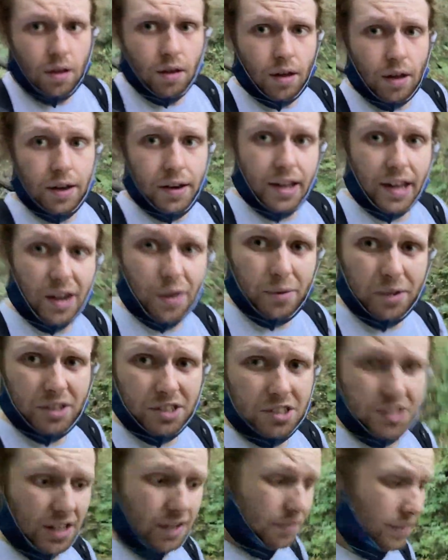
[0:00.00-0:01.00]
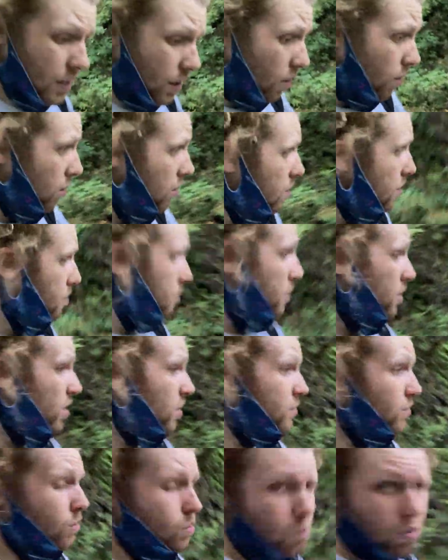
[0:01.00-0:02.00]
And now we just have the long,
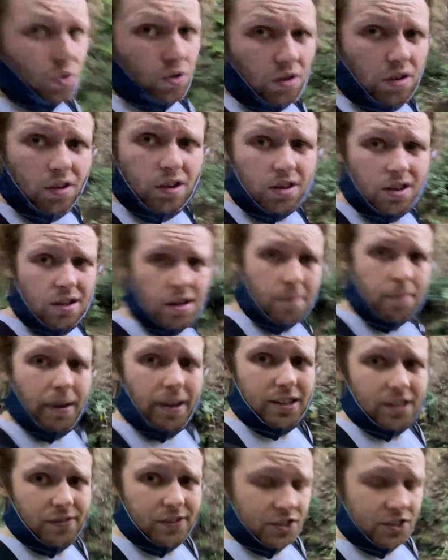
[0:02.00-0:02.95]
beautiful walk back to the